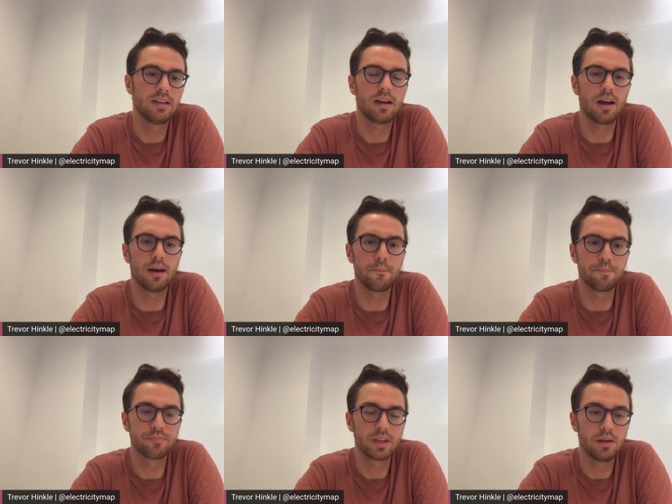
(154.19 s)

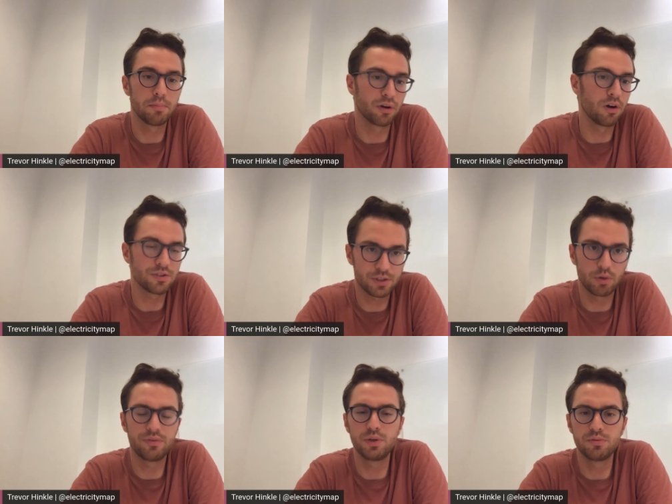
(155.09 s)
But also,
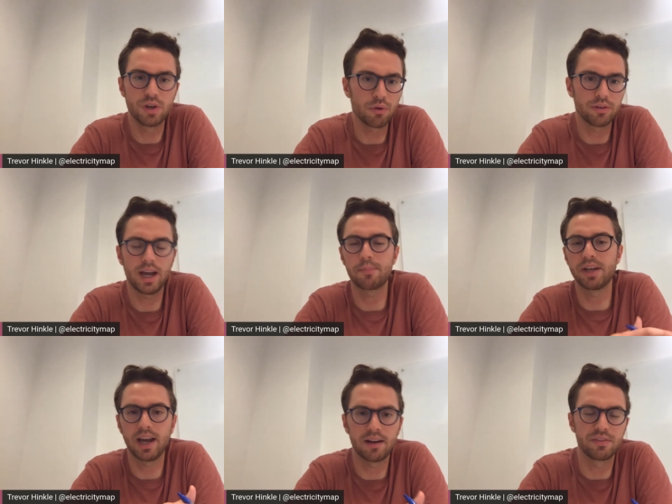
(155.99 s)
if you don't happen
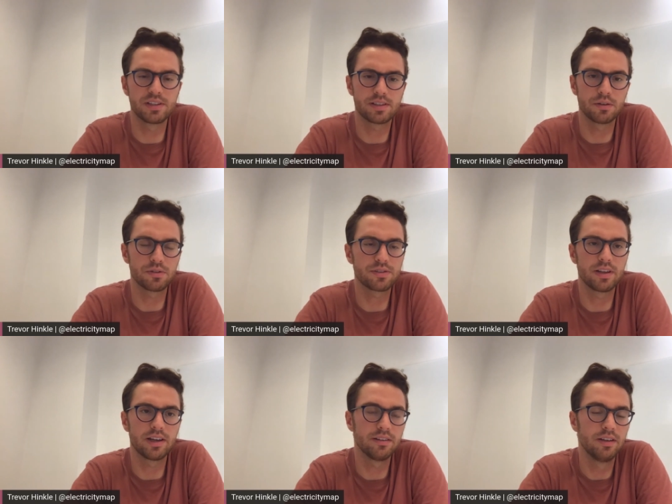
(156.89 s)
to have these skills,
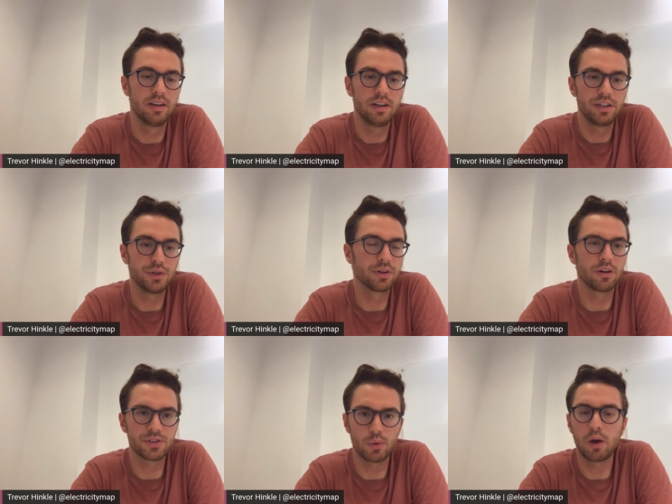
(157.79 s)
then you can
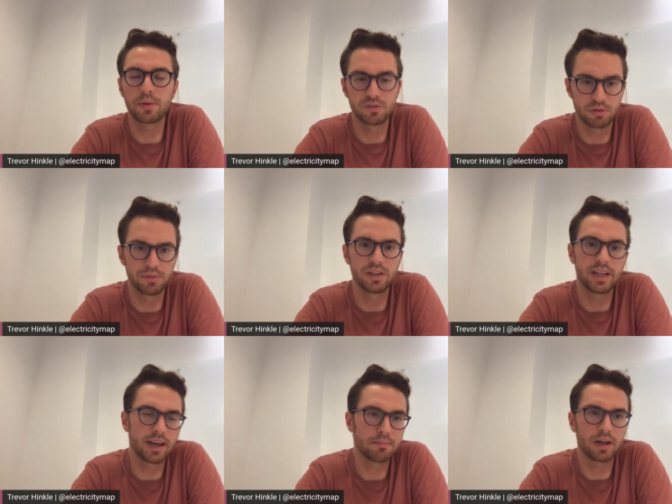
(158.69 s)
also help contribute
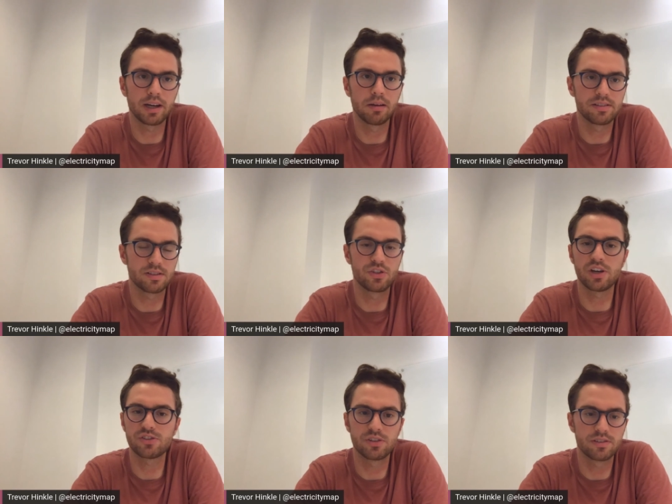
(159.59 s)
again by
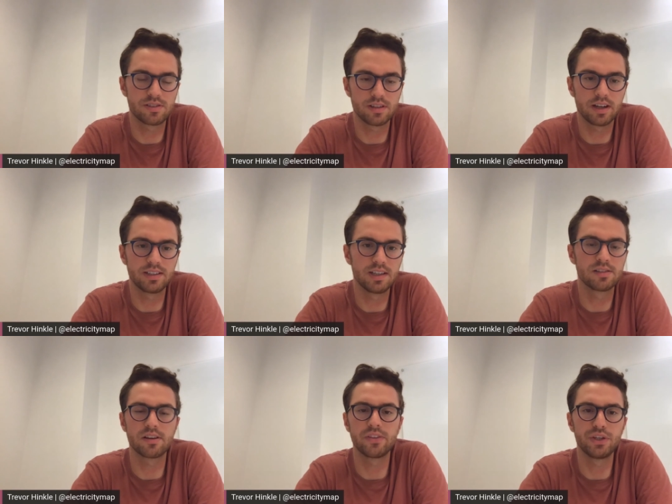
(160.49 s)
suggestions and
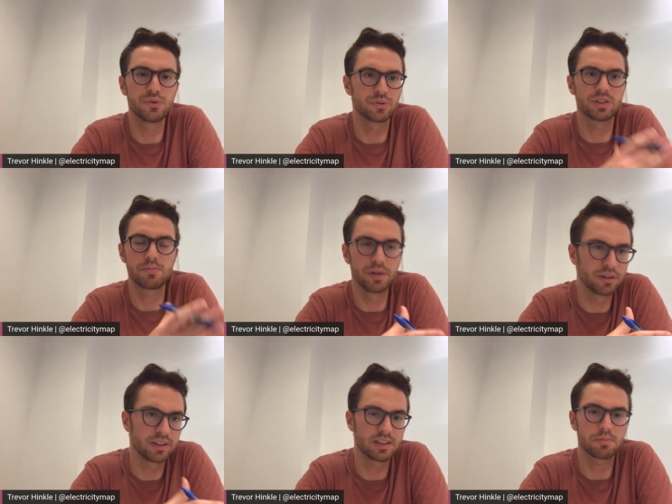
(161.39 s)
ideas on the user
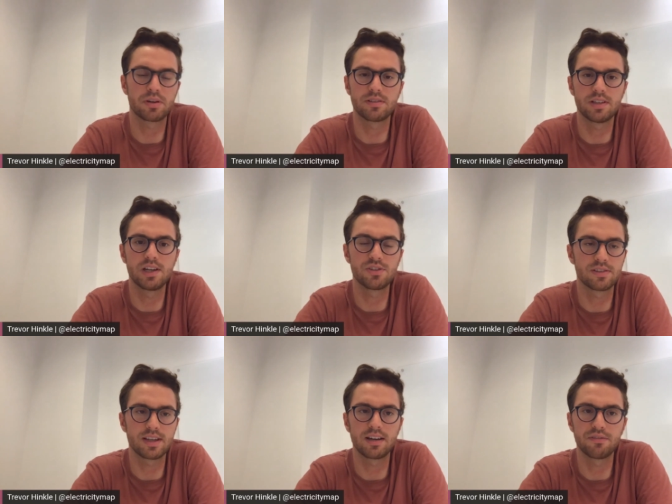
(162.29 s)
experience, presentation
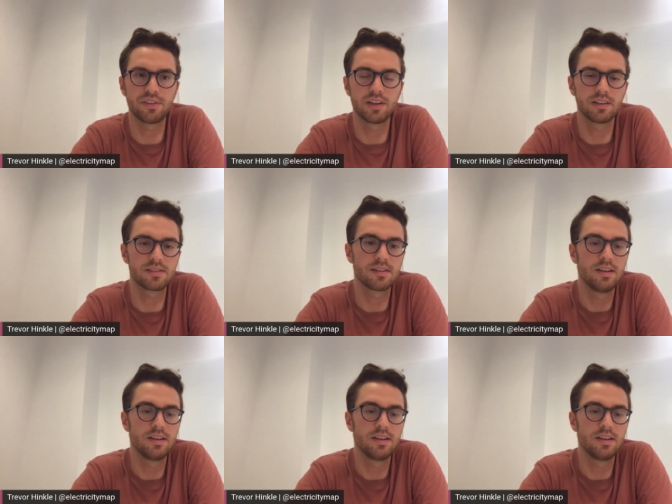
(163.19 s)
side of things.